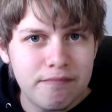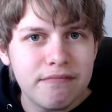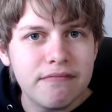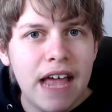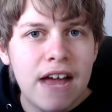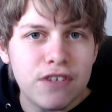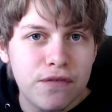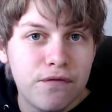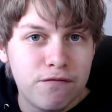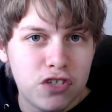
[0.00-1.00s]
They have to
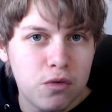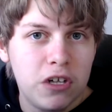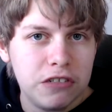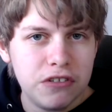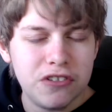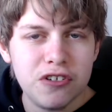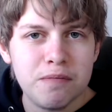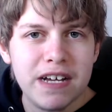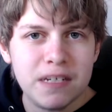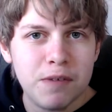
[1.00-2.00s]
swallow the
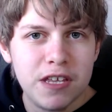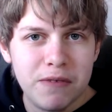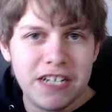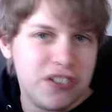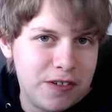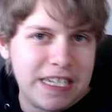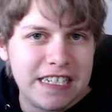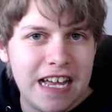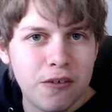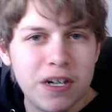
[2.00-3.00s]
toothpaste, by the way, just to
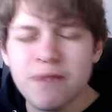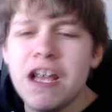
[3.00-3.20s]
answer that question.